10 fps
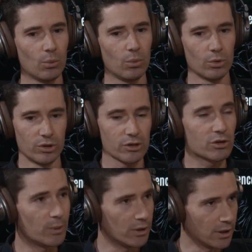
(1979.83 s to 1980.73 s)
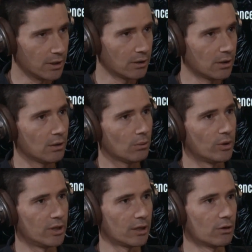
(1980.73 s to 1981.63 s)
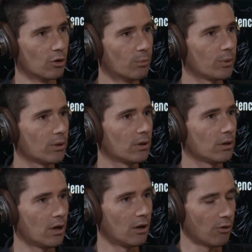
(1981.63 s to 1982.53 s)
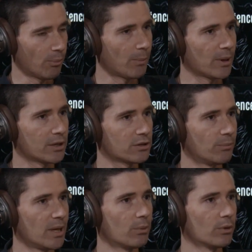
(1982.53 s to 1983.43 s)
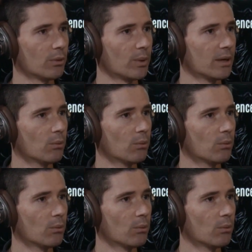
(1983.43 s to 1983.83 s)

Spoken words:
or distributed within a group or a population of people that we